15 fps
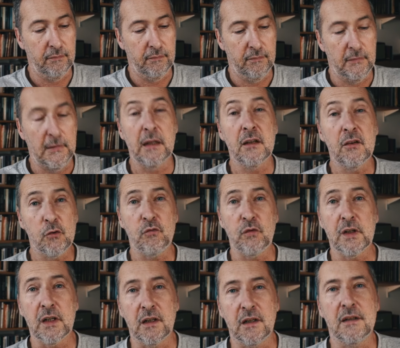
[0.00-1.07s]
Now, this was
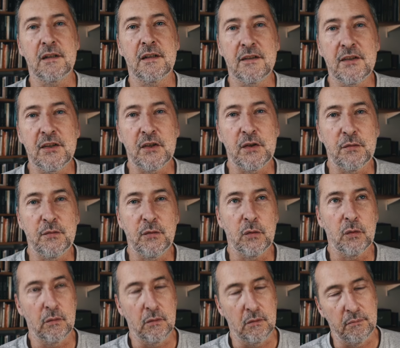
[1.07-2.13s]
written in
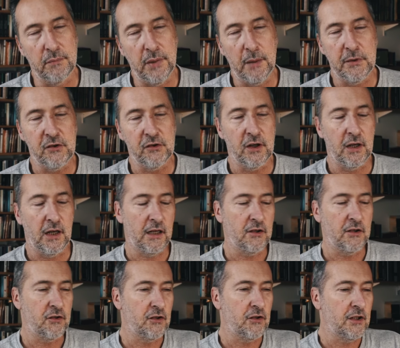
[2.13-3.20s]
1964, published in
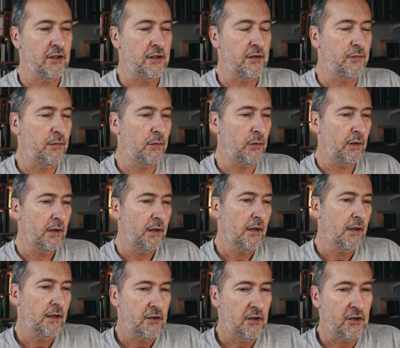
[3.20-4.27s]
English in 64.
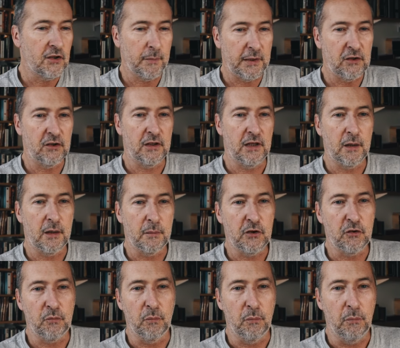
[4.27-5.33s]
Just imagine how
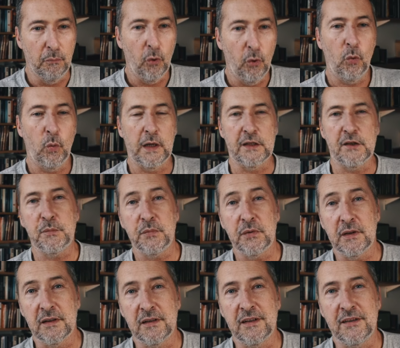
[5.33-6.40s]
much more
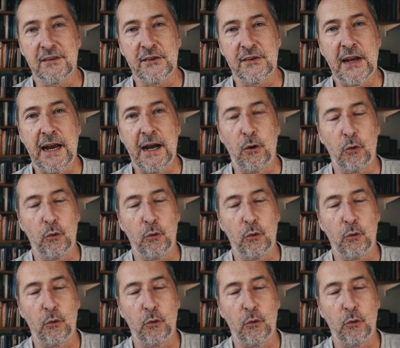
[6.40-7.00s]
widespread it is now.